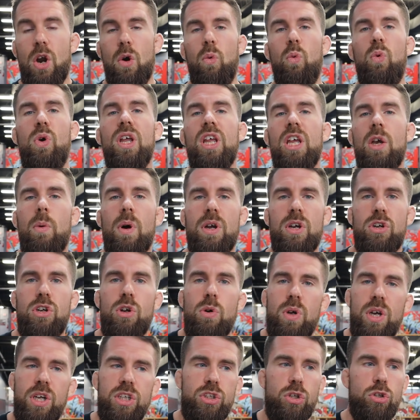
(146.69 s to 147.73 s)
Really what you're
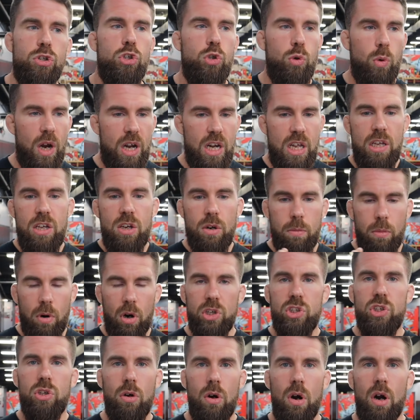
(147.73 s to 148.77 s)
doing is you're training your
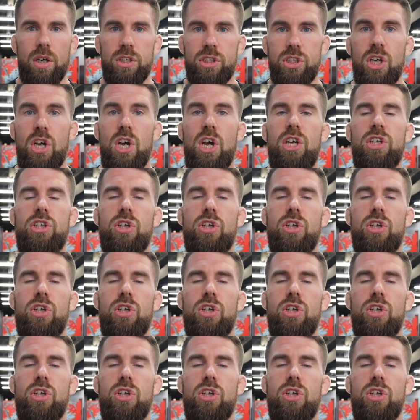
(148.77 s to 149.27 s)
martial arts